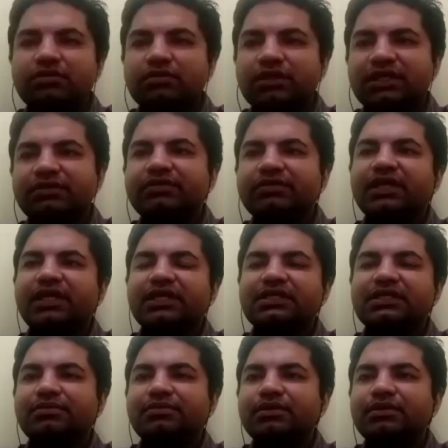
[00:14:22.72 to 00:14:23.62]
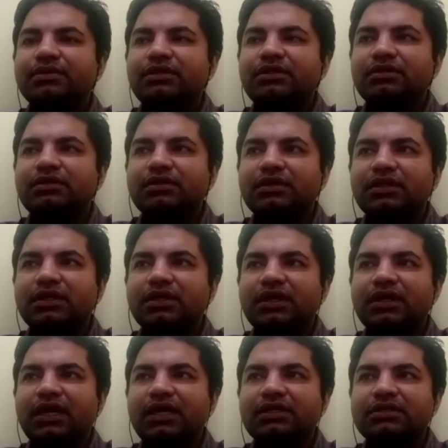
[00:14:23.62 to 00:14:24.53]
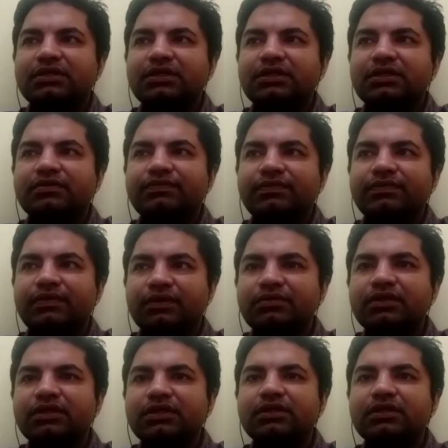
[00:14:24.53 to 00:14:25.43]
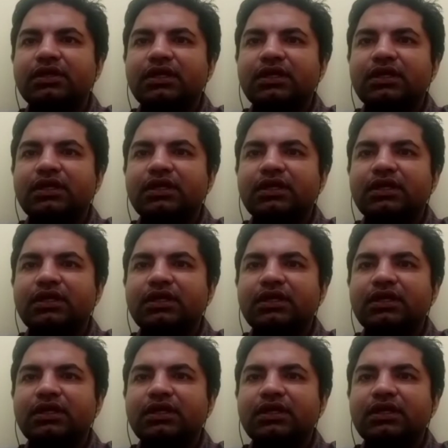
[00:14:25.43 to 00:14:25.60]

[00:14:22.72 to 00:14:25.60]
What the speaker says: give you an example, as a founder,